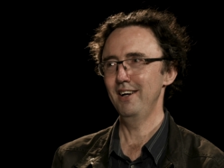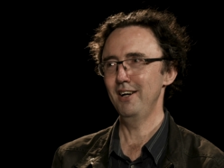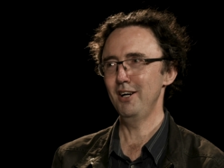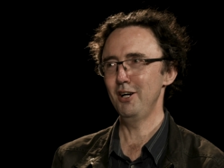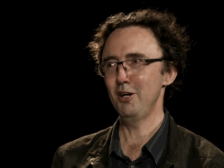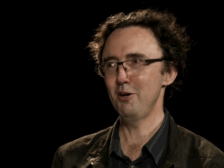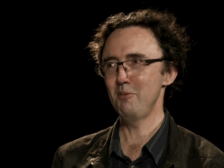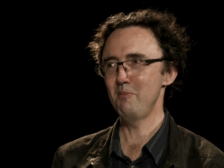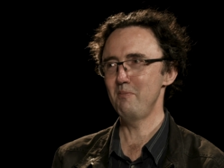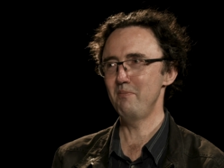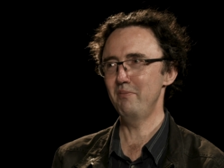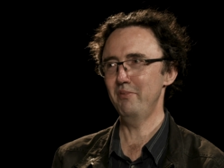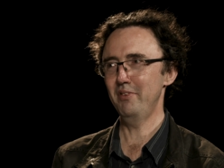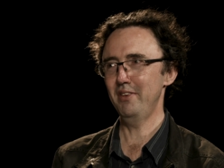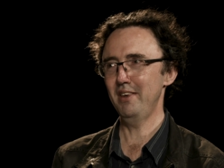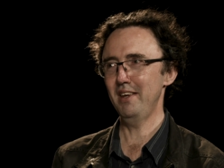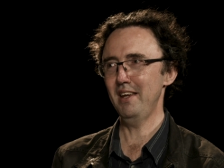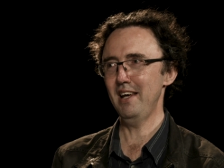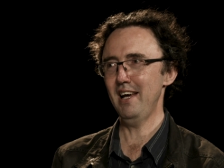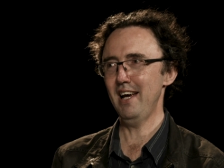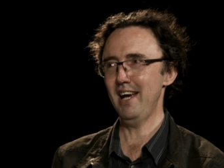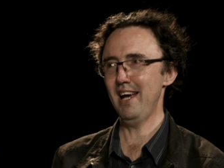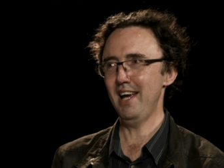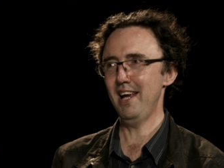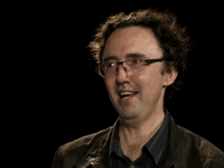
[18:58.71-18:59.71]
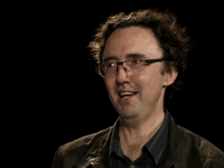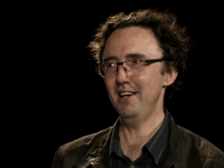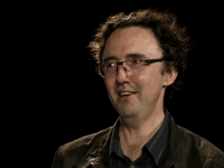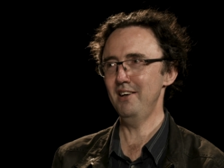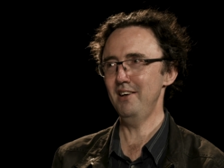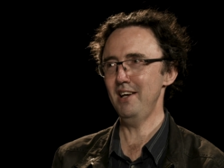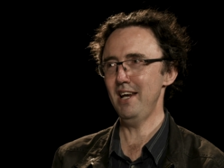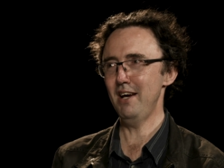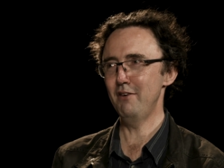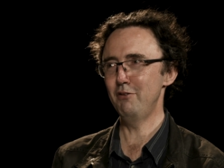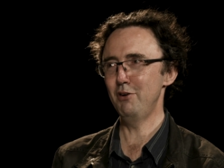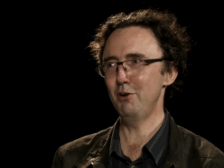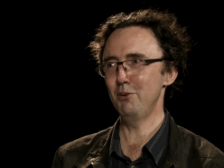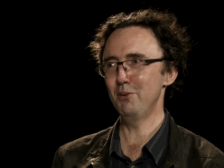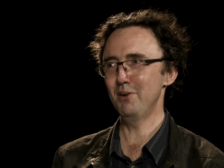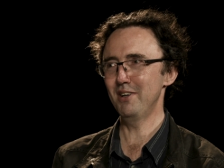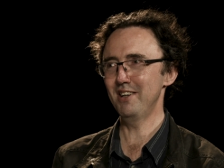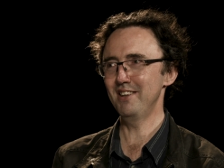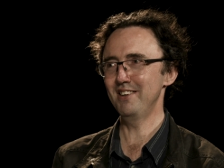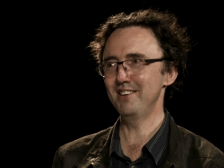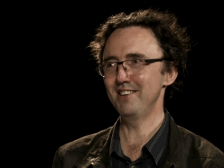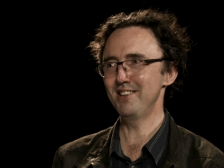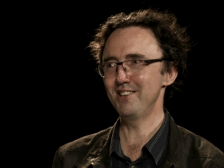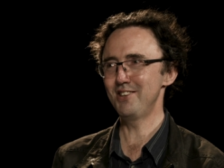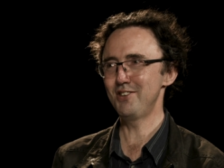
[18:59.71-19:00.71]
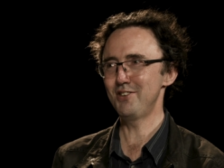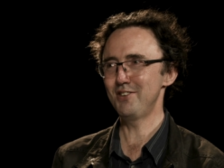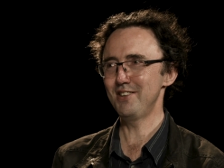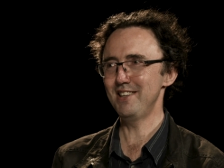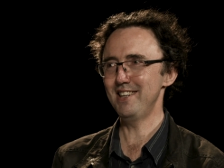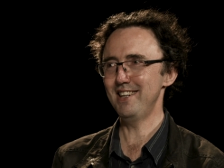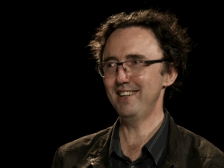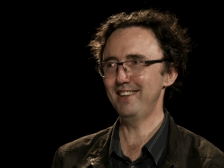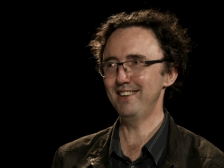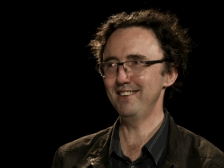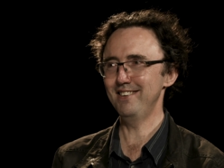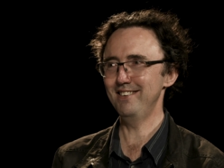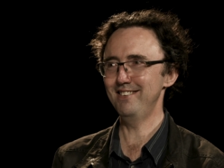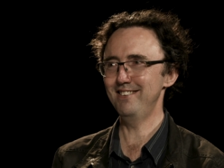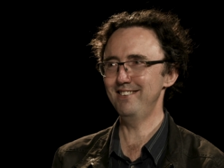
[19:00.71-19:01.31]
Um, and everyone on the street can